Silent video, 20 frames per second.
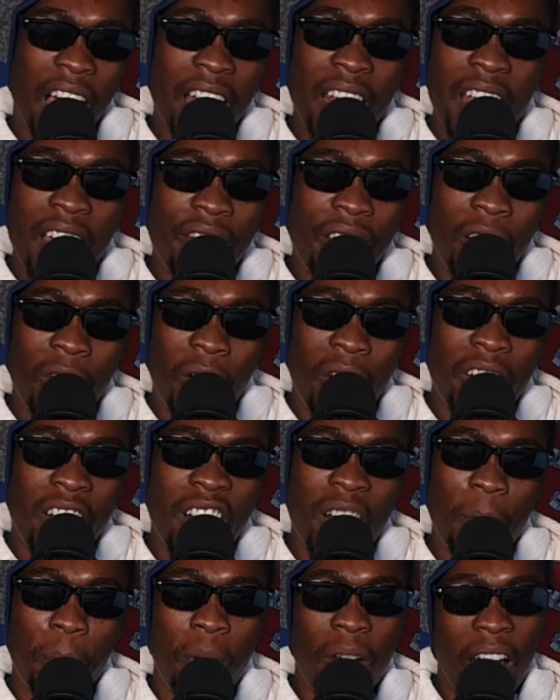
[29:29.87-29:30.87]
I never got
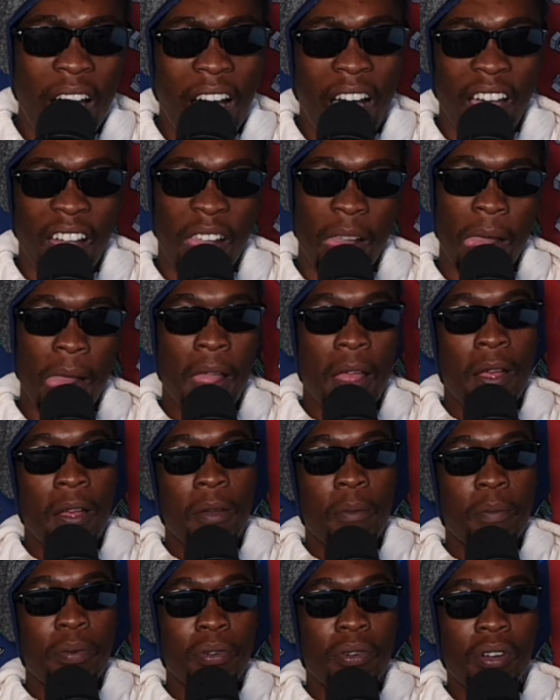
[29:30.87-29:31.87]
a reply
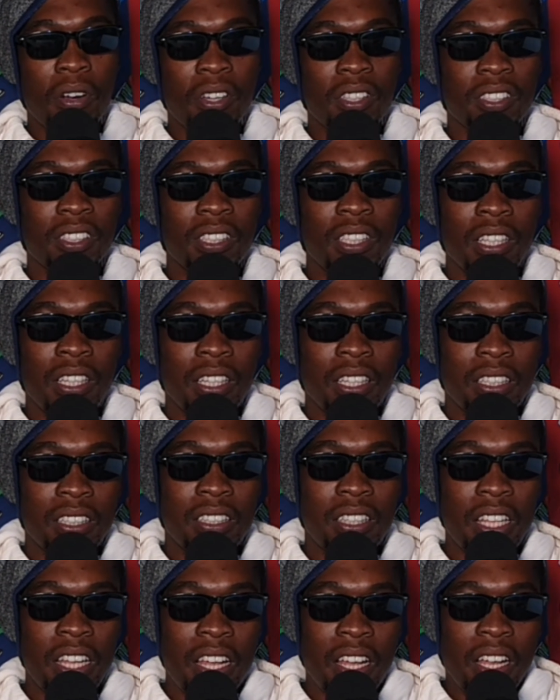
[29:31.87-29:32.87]
because
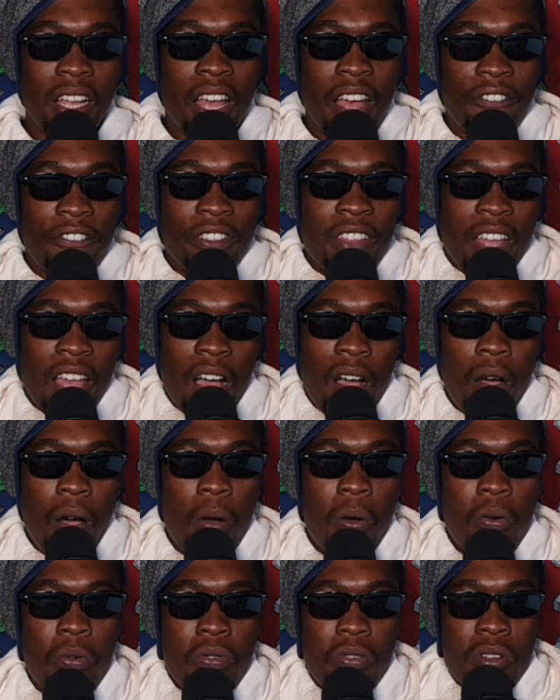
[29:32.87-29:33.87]
they have their
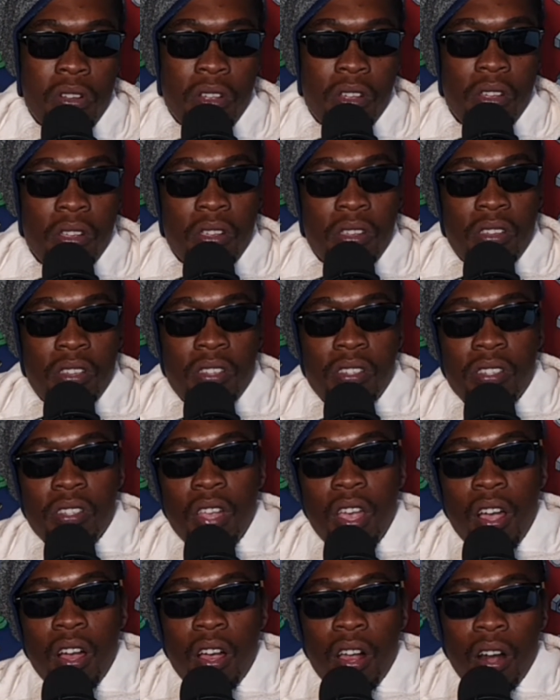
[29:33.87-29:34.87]
own
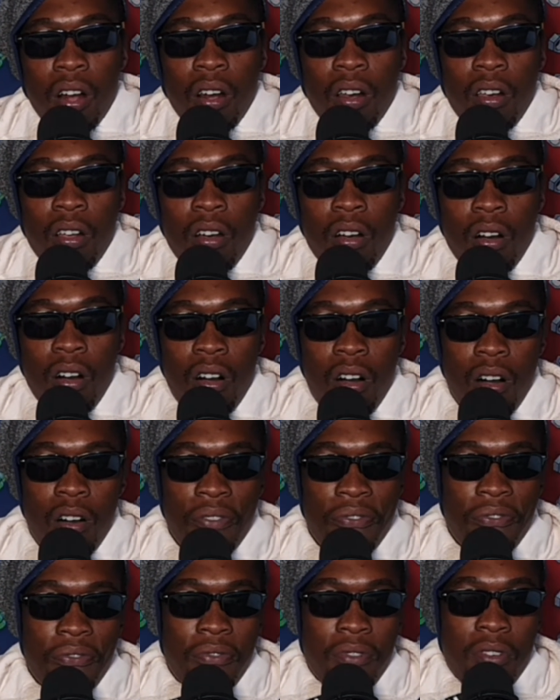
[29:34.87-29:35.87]
circle
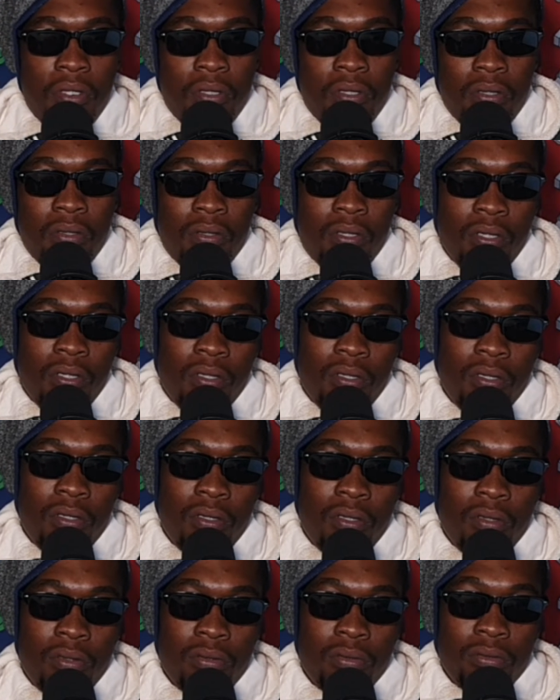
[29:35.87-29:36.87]
of
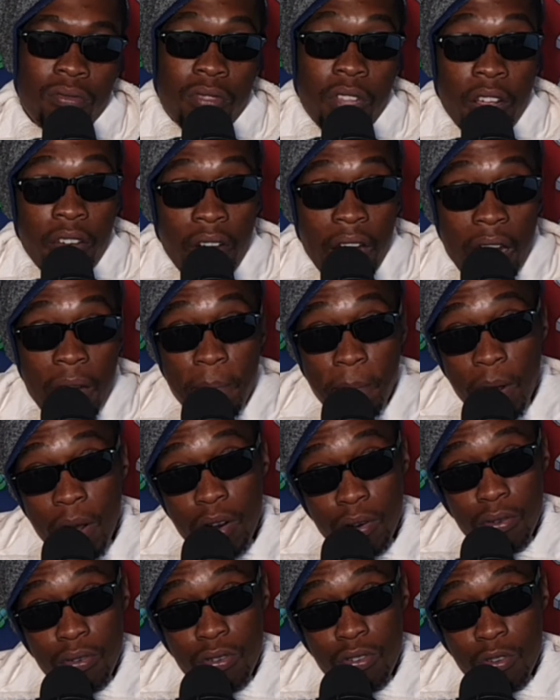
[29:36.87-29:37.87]
the
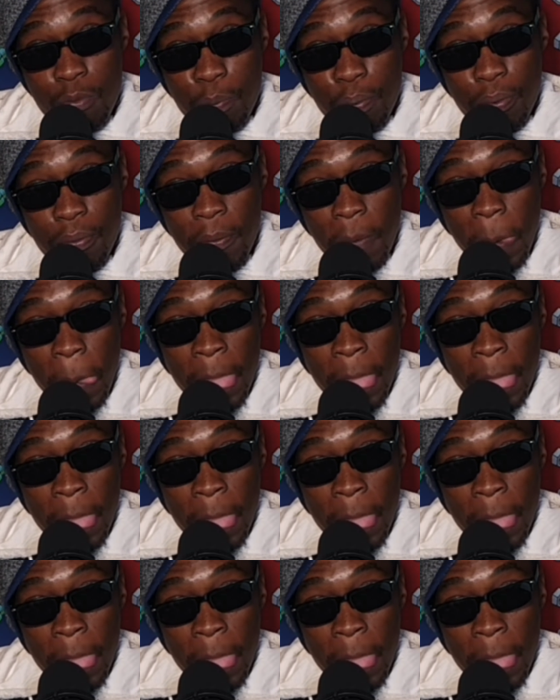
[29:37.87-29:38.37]
Rainbow Group